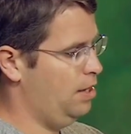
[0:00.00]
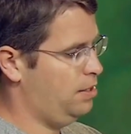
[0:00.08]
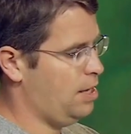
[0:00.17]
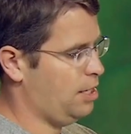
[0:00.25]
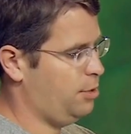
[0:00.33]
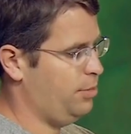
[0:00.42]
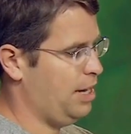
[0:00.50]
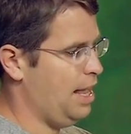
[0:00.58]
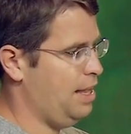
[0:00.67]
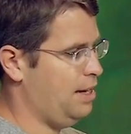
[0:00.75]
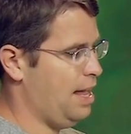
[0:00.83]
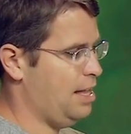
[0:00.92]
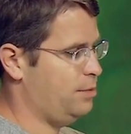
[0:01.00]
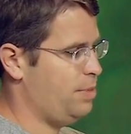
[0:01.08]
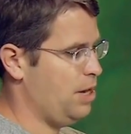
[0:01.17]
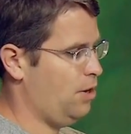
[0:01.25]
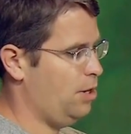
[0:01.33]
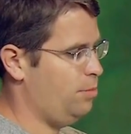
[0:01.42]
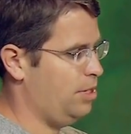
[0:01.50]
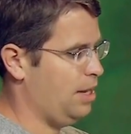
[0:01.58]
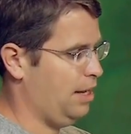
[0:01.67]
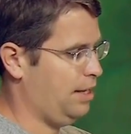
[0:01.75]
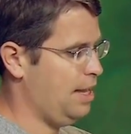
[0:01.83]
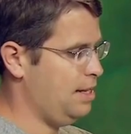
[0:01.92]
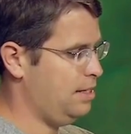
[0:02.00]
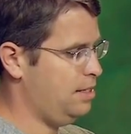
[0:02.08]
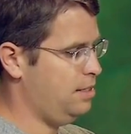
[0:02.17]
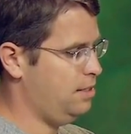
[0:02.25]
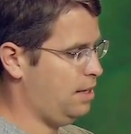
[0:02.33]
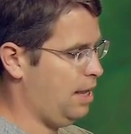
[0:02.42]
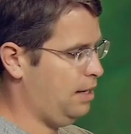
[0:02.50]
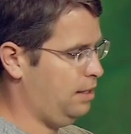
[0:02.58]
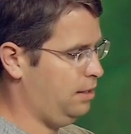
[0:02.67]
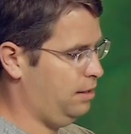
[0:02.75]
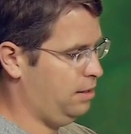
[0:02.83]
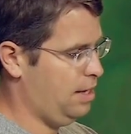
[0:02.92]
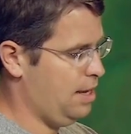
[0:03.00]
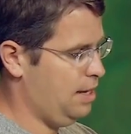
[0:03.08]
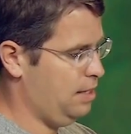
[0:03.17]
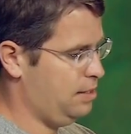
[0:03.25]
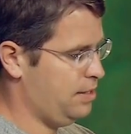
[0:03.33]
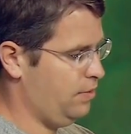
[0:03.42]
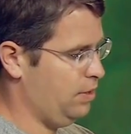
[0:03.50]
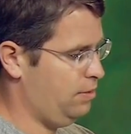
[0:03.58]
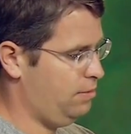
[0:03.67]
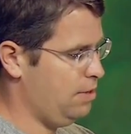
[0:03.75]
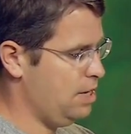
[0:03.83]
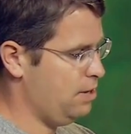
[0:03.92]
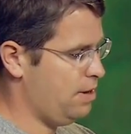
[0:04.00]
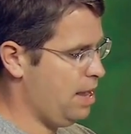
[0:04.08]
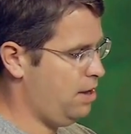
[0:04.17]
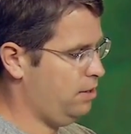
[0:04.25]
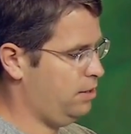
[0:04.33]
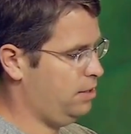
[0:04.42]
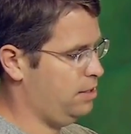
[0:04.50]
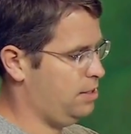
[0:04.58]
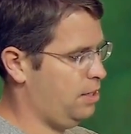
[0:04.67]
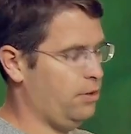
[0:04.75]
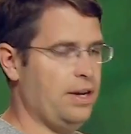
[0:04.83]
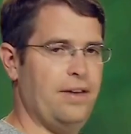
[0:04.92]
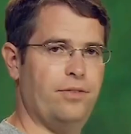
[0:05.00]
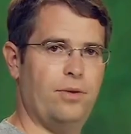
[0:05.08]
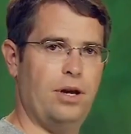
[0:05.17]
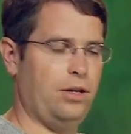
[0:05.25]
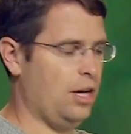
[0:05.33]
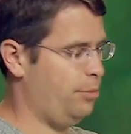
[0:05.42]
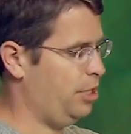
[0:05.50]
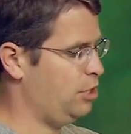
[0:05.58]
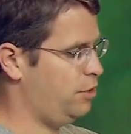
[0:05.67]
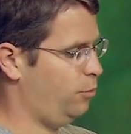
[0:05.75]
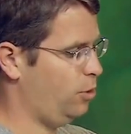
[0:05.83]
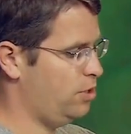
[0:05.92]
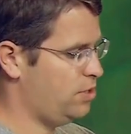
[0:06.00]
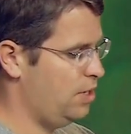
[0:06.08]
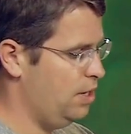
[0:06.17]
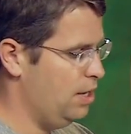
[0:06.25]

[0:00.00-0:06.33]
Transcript: Document 8 has Perry but not Katy. 89 and 73 are out because they don't have the right combination of words.